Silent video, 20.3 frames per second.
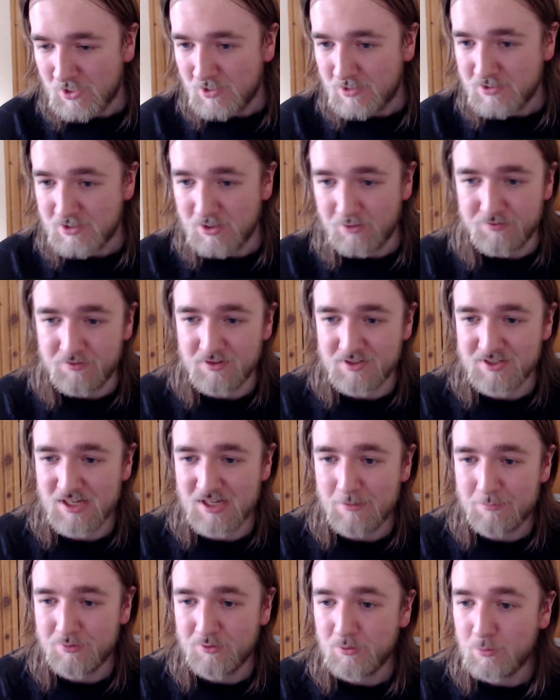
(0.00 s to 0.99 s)
So, for
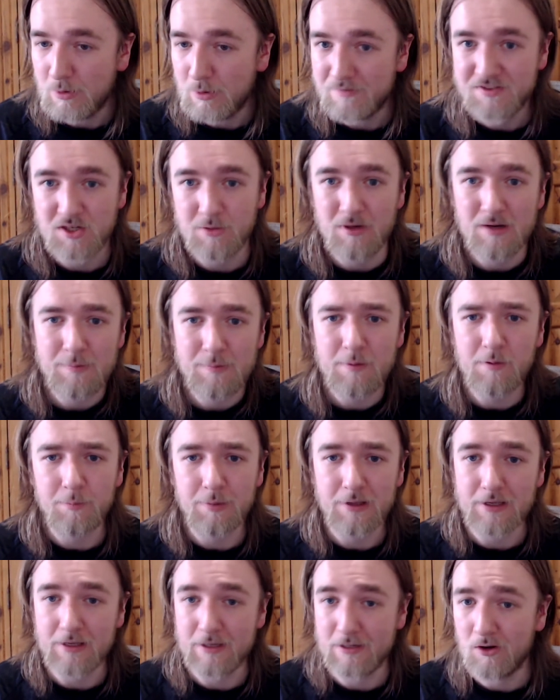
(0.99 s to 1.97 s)
example, with so many people
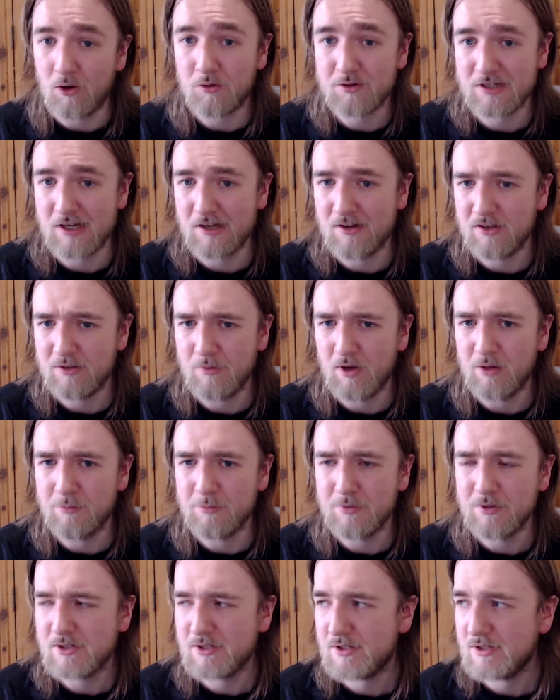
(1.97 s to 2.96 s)
being in lockdown at the
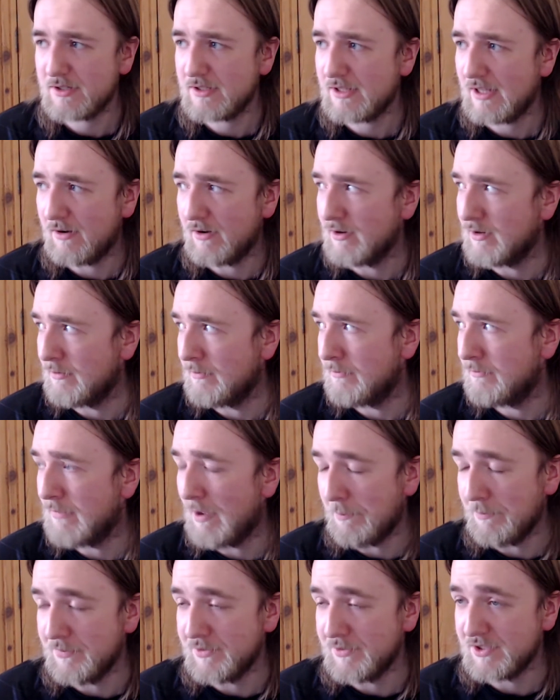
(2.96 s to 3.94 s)
moment, there are
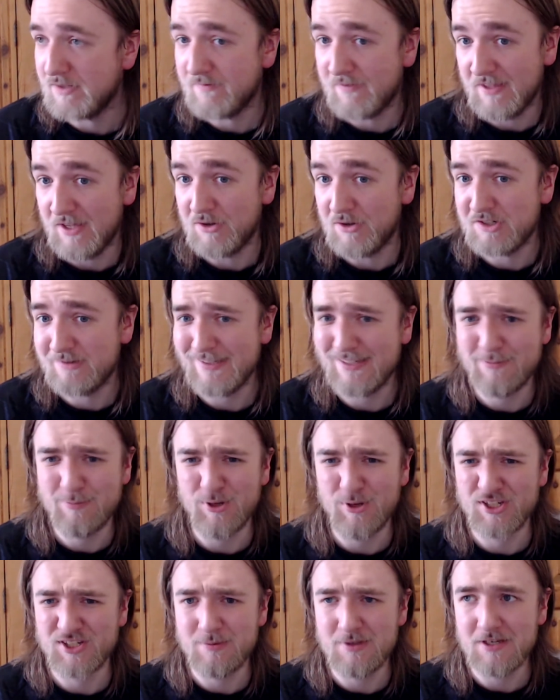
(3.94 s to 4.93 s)
members of the
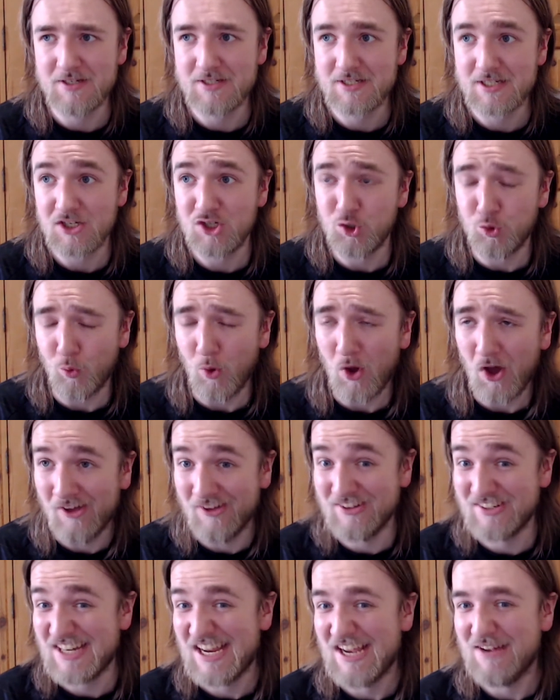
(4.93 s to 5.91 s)
LGBT+ community who
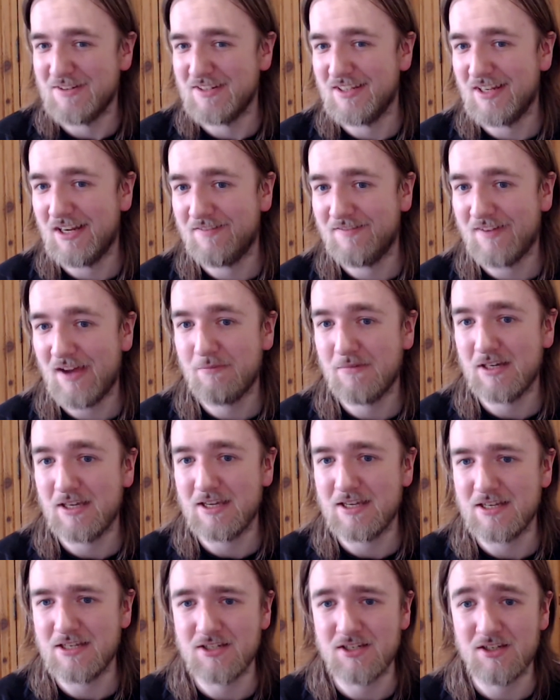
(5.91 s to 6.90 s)
aren't out to their
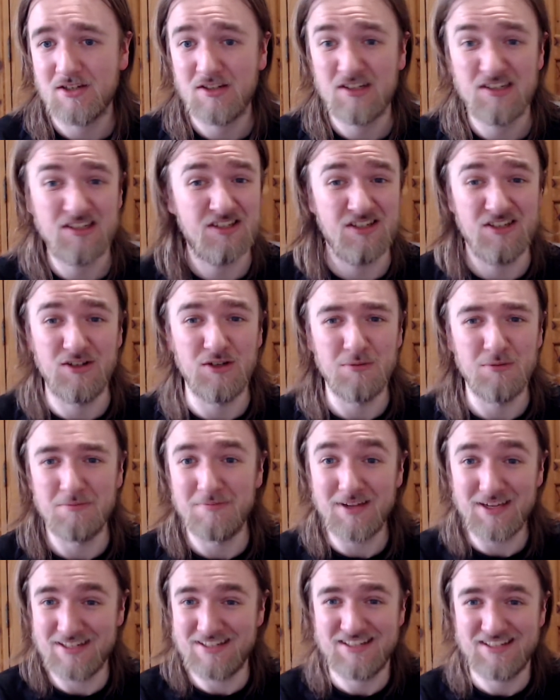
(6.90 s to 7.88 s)
families, to whom
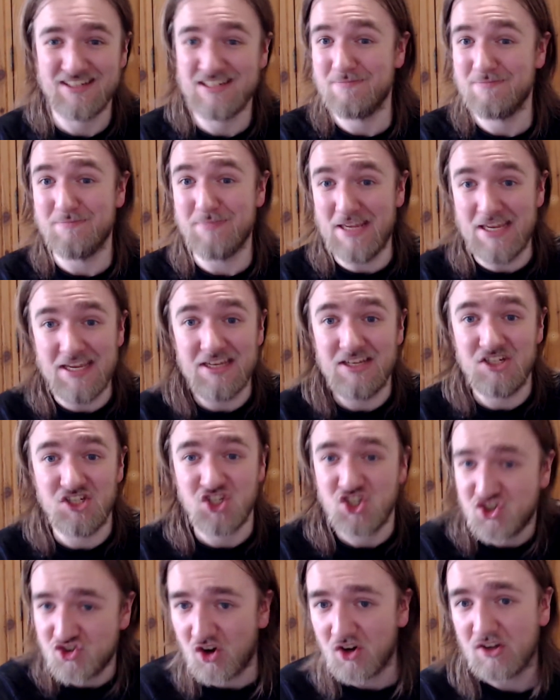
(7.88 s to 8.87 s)
it's being a
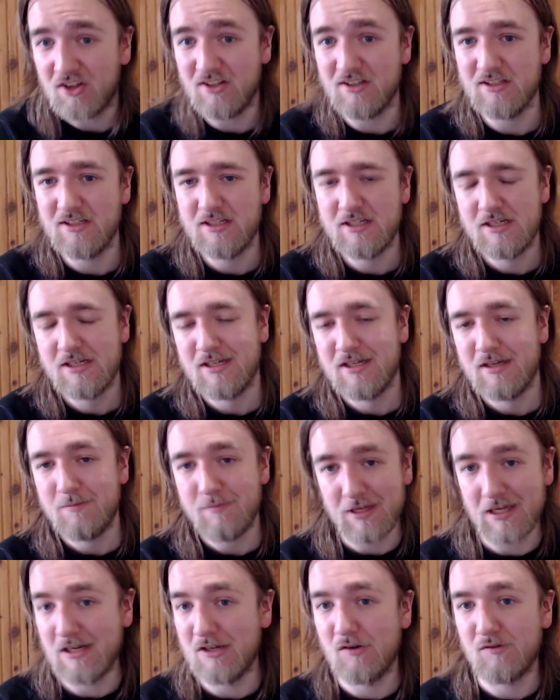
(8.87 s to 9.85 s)
struggle
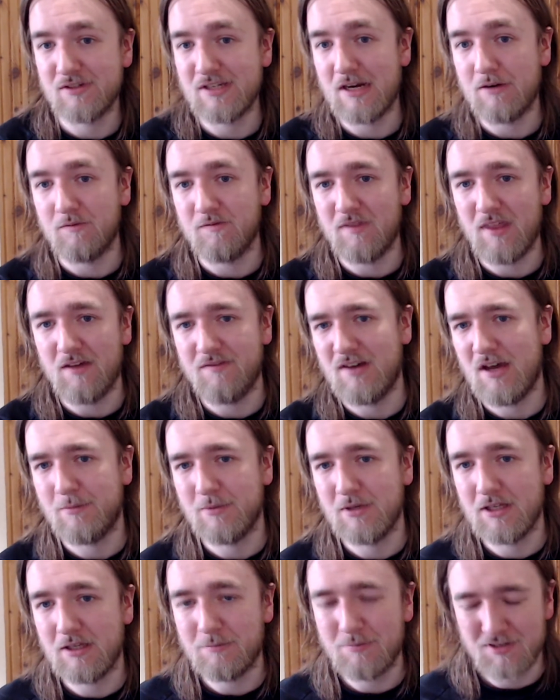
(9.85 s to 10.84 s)
being locked down with their
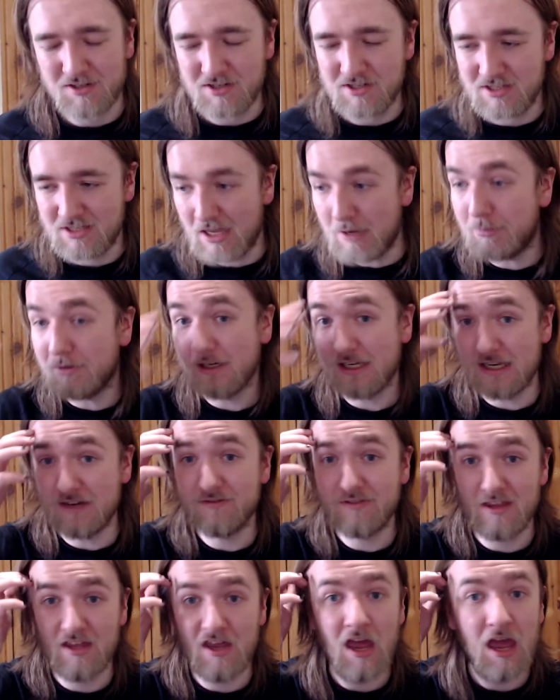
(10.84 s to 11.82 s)
family, because they believe
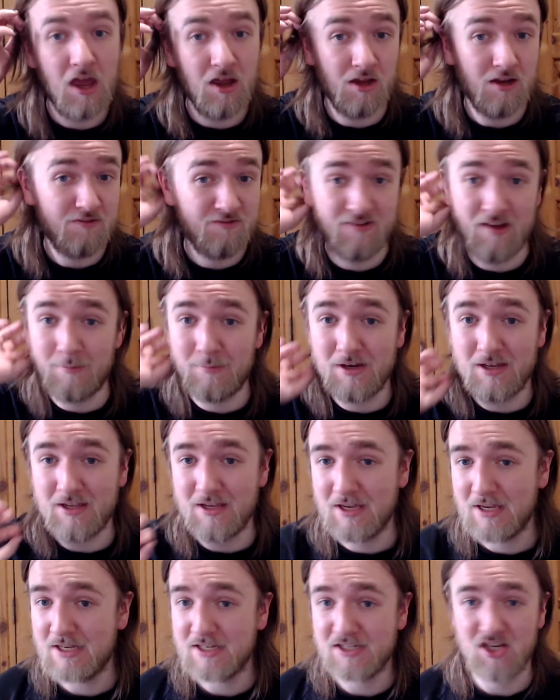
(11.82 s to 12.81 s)
their family
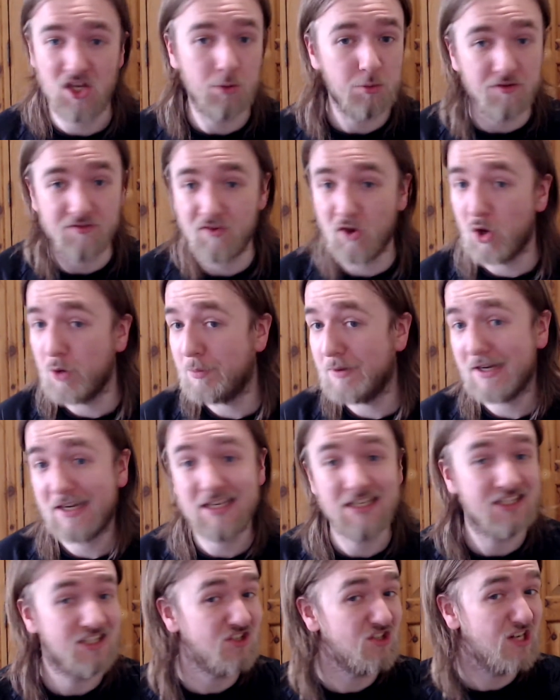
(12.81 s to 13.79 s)
is homophobic,
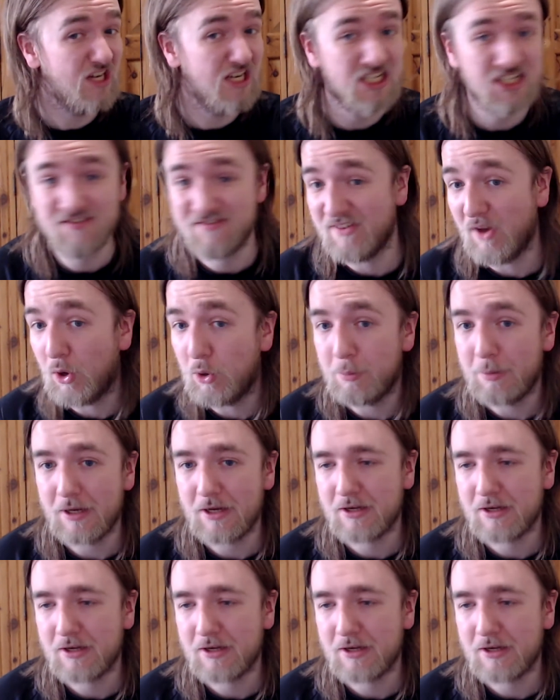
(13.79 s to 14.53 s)
it's transphobic,